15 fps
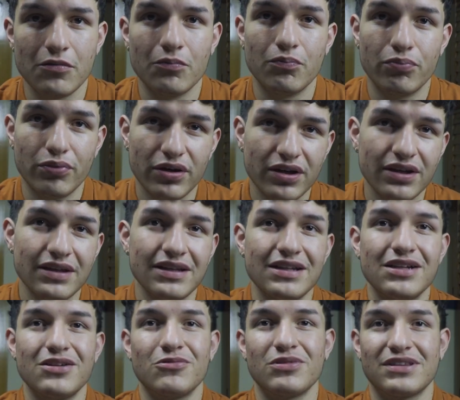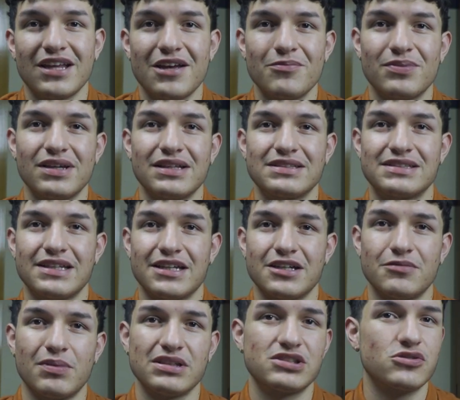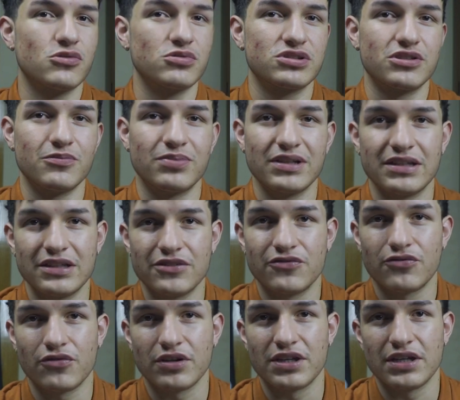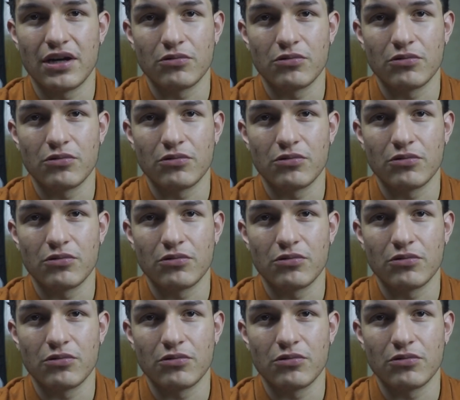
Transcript: but with that being said, my school was completely free.